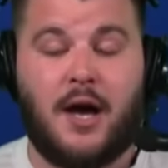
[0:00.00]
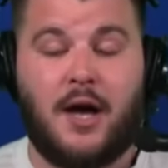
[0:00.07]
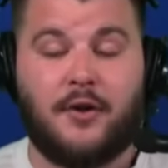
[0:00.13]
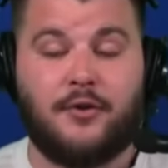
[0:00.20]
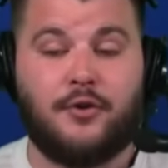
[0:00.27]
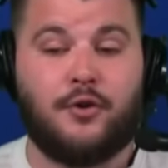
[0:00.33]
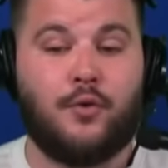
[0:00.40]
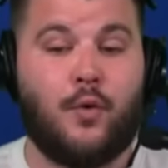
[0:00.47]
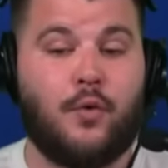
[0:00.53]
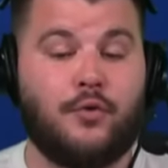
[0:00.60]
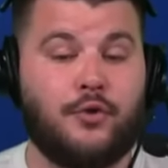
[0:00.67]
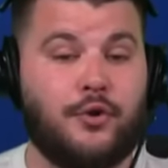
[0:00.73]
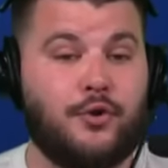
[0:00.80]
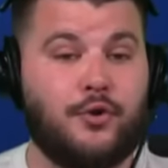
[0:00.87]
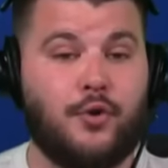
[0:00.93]

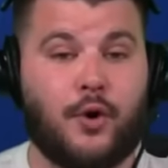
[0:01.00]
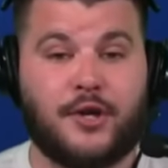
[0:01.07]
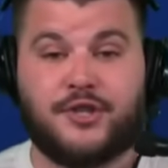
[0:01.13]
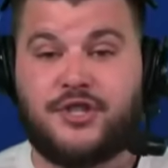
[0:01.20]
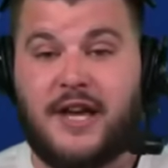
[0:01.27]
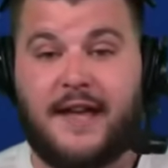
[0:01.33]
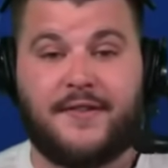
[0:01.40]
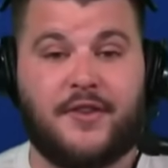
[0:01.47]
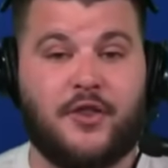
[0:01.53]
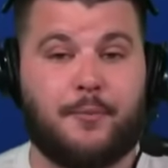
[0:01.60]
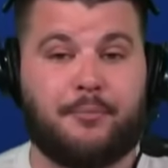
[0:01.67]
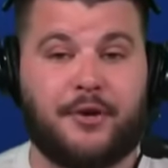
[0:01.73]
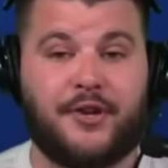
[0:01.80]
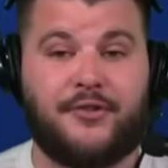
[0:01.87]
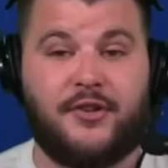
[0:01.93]
New York Jets in the
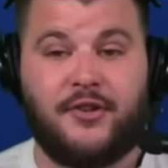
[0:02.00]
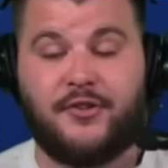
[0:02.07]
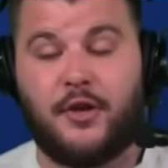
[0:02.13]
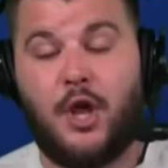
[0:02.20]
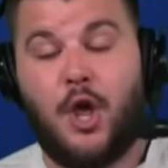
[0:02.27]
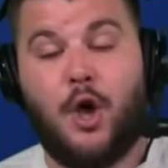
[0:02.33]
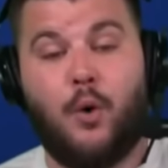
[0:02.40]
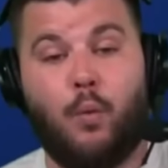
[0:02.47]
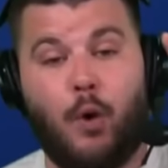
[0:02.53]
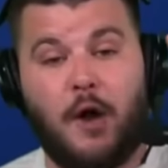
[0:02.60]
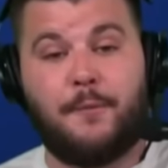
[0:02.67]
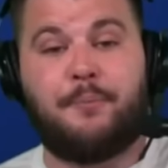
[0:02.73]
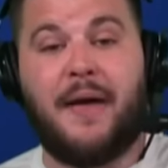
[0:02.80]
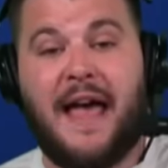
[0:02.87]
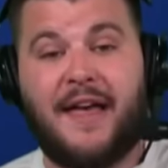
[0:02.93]
preseason.
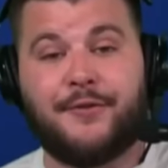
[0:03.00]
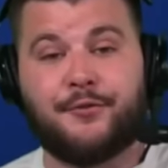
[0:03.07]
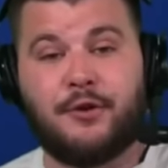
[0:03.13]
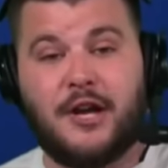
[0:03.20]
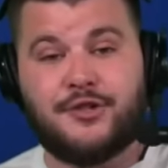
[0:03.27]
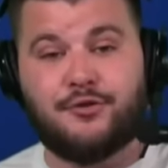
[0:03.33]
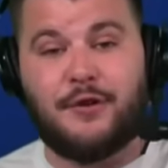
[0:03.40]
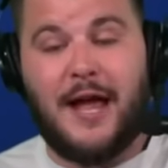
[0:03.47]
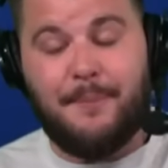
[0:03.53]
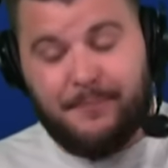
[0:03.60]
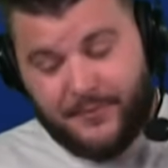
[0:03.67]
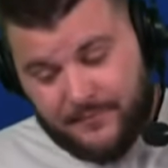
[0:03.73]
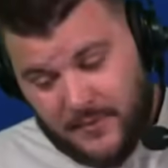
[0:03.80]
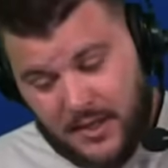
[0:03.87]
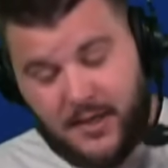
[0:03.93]
One pass rush
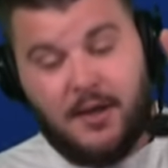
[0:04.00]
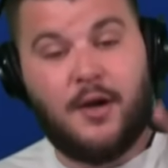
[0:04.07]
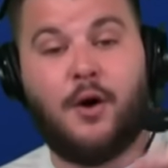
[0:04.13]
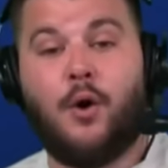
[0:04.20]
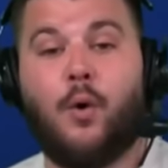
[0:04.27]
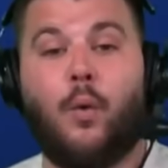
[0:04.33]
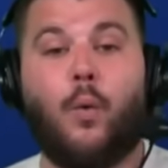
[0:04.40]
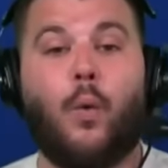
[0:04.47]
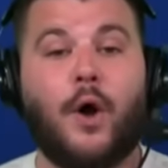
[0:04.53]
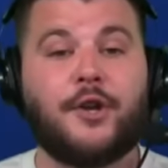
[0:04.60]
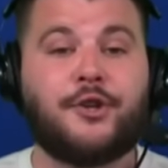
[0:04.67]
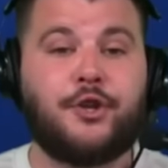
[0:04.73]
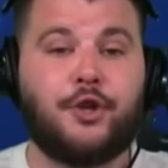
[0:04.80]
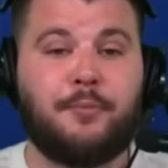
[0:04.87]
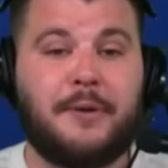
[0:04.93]
rep, one
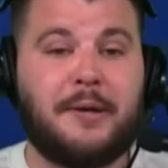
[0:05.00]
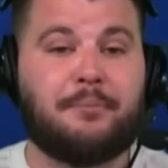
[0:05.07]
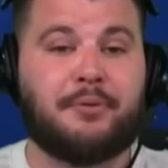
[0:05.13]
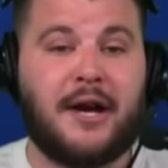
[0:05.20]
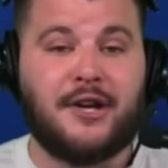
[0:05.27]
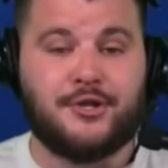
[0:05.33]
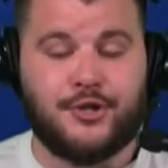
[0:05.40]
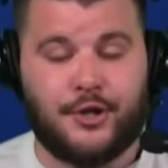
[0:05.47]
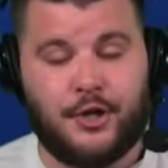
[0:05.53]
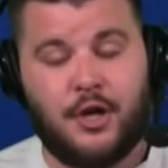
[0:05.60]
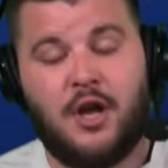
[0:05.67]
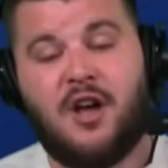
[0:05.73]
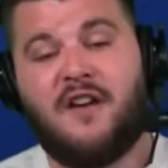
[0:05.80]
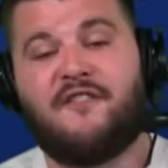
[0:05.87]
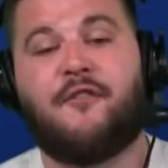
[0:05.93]
QB pressure,
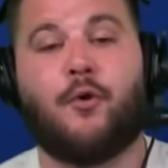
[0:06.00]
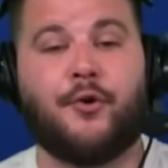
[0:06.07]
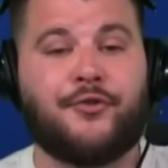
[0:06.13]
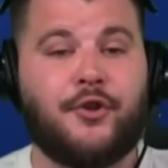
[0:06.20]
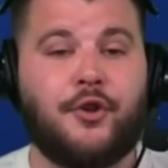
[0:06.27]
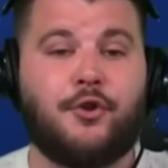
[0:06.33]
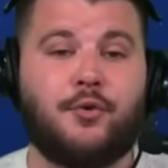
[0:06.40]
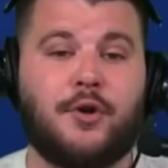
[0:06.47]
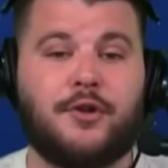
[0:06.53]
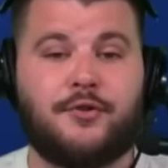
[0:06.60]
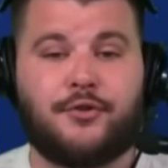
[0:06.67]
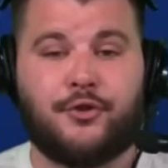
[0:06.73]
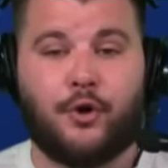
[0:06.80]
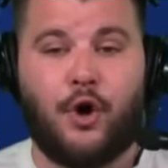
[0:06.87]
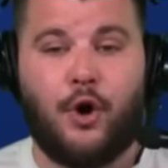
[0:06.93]
forced him to a
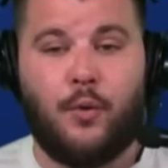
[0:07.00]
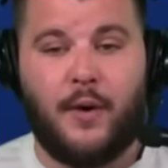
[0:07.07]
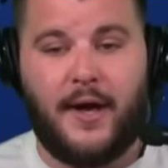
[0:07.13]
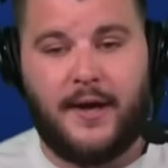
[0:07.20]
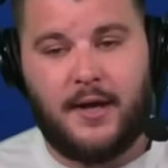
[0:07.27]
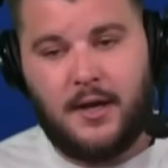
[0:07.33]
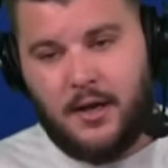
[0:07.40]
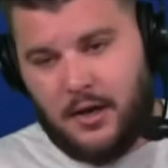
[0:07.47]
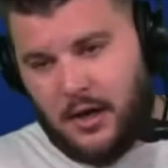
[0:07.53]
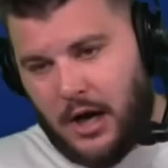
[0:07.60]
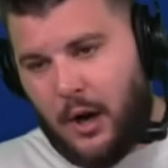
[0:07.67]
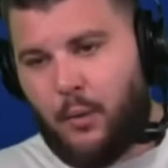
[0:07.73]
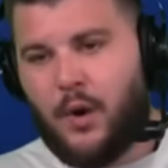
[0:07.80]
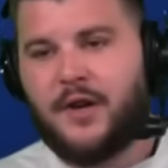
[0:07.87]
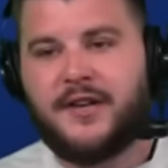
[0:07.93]
throwaway.
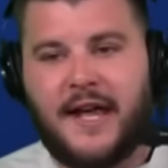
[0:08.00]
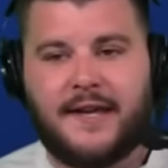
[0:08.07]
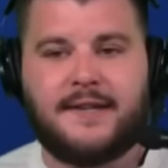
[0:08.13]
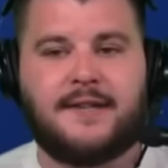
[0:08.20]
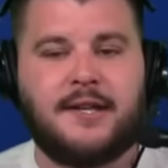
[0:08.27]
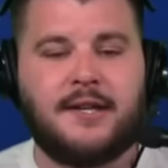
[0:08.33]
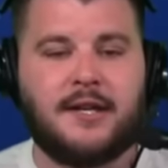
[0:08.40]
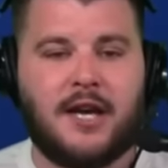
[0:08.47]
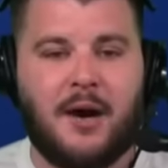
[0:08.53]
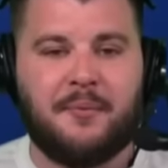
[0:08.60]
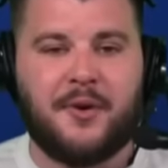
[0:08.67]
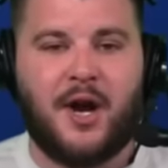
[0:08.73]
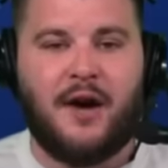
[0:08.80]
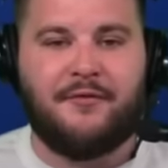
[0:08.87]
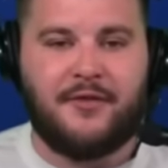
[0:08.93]
I want 19
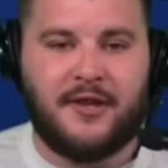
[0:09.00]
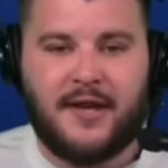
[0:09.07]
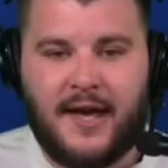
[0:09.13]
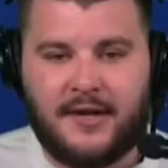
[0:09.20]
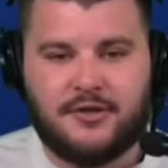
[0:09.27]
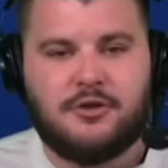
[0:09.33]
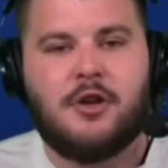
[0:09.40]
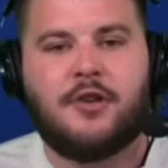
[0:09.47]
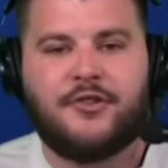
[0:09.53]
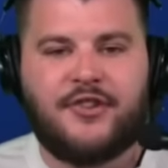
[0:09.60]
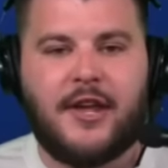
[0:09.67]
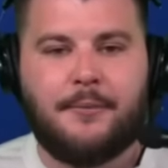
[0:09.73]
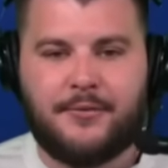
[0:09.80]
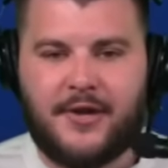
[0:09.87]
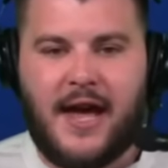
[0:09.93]
coming off the edge.
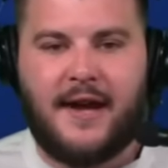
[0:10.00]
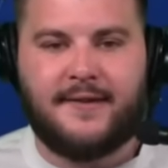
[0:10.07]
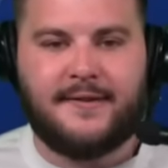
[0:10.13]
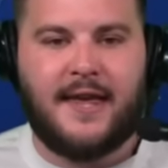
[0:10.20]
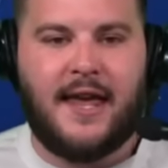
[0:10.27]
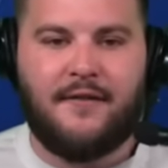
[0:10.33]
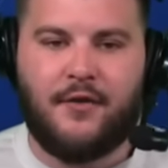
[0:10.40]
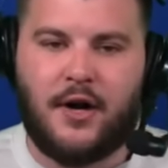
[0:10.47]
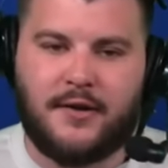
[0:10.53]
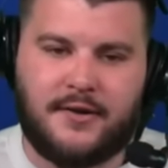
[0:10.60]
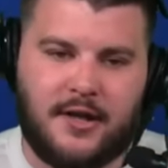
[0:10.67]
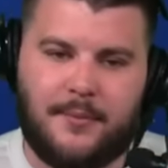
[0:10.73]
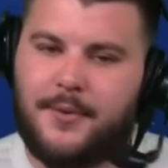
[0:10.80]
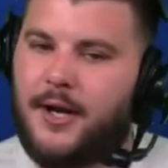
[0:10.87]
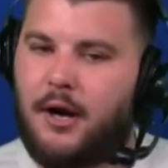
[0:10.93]
Same side as Kayvon
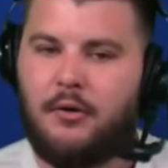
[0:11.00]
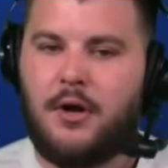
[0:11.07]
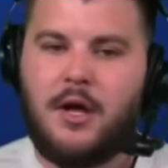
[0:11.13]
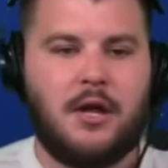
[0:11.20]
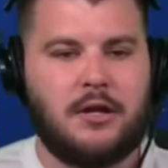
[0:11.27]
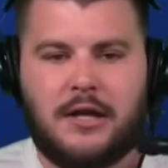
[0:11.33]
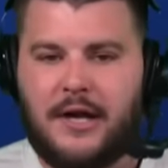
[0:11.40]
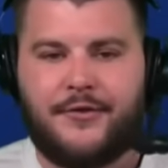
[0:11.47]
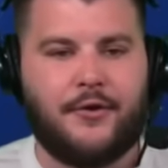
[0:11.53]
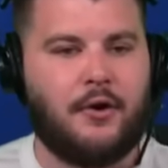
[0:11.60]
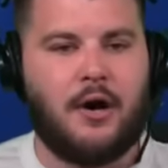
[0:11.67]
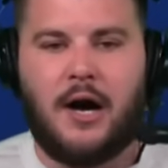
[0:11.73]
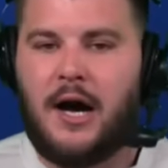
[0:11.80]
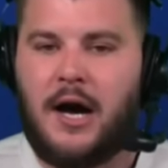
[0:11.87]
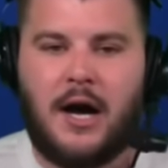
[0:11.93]
Thibodeau. That's a
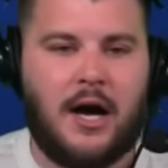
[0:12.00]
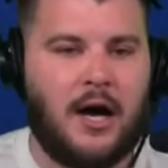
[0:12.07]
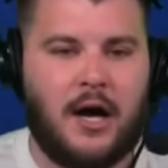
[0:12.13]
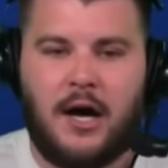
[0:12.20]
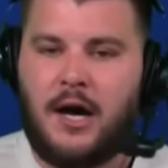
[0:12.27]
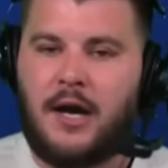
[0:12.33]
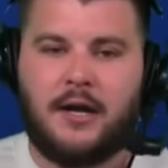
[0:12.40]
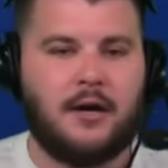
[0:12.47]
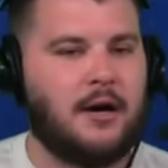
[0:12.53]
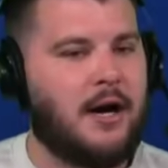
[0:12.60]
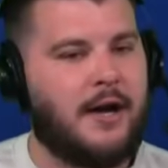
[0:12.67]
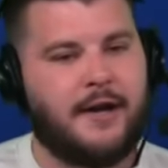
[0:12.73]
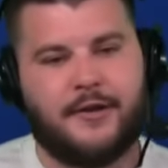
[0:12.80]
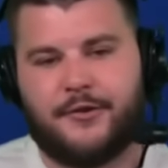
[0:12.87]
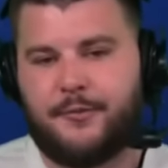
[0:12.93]

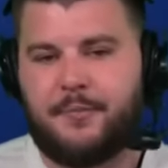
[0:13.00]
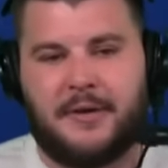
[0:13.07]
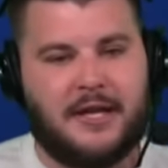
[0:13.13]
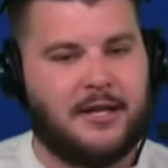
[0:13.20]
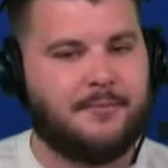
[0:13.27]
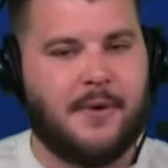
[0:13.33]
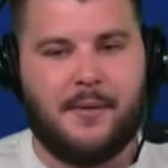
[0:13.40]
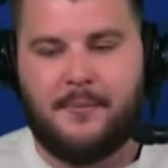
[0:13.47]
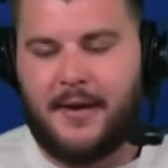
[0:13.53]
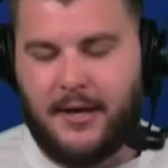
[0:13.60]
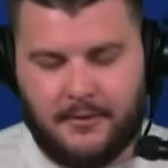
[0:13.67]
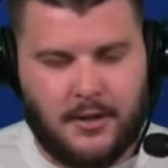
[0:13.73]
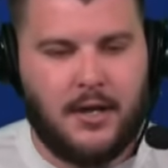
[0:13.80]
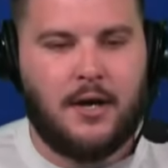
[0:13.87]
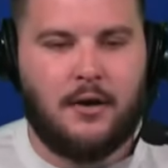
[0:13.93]
lot of speed, my
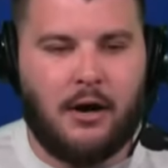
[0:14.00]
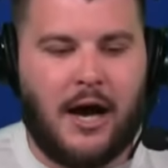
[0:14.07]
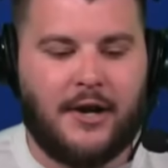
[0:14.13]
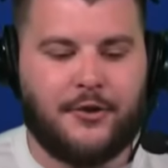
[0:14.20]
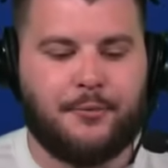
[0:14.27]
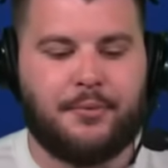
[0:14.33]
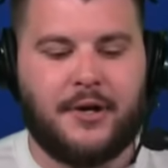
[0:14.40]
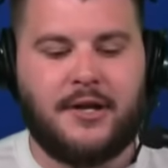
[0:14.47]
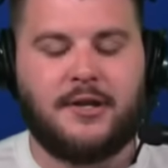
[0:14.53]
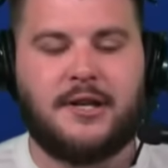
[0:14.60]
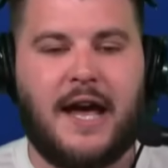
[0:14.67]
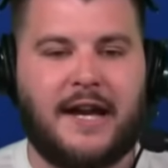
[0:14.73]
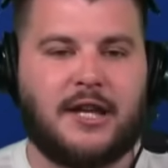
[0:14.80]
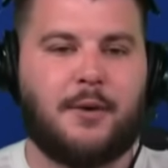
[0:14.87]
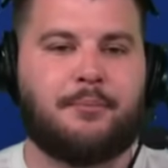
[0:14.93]
man. A lot of speed.
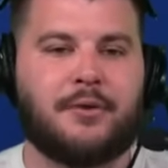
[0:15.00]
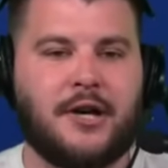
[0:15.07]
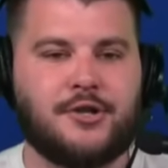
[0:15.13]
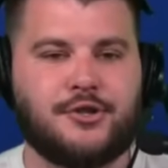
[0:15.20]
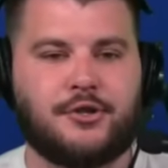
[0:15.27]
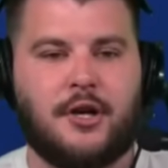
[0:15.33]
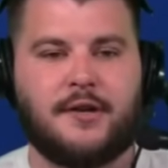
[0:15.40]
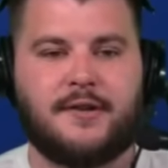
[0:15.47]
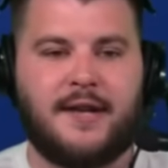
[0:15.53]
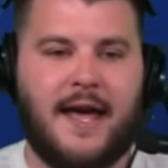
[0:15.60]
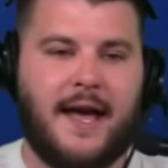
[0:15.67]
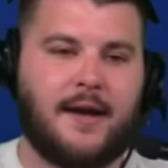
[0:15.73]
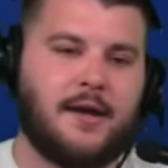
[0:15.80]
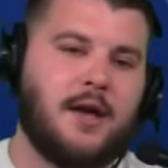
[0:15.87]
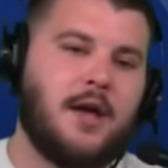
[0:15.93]
Got to get pressure on
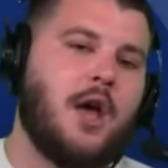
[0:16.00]
Dak.